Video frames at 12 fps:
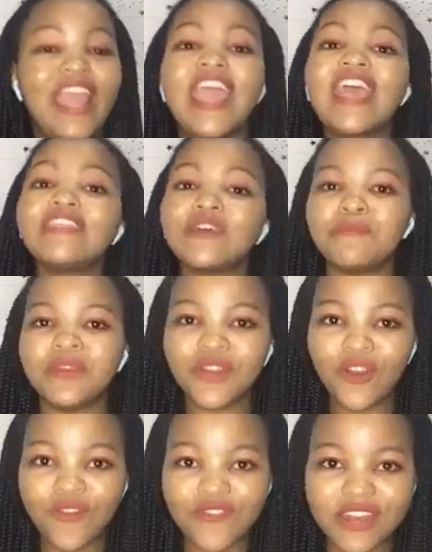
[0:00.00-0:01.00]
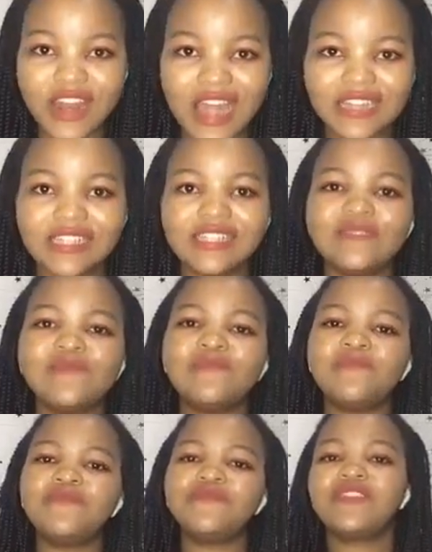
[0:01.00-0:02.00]
In the middle of the night,
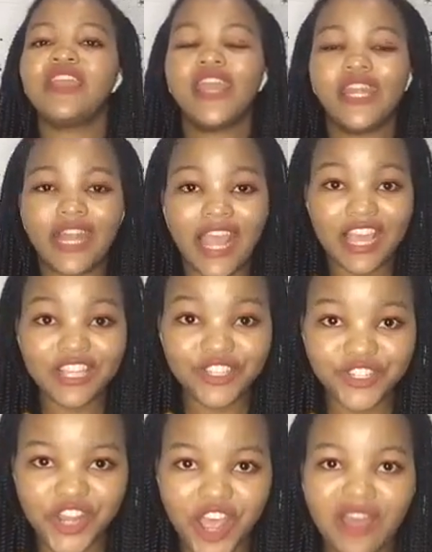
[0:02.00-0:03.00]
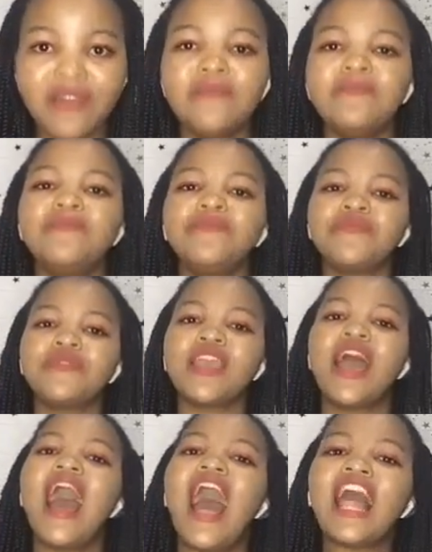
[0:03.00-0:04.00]
in Asia,
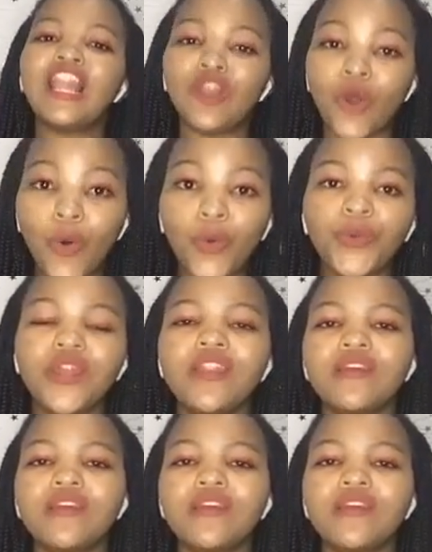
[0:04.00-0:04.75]
alone,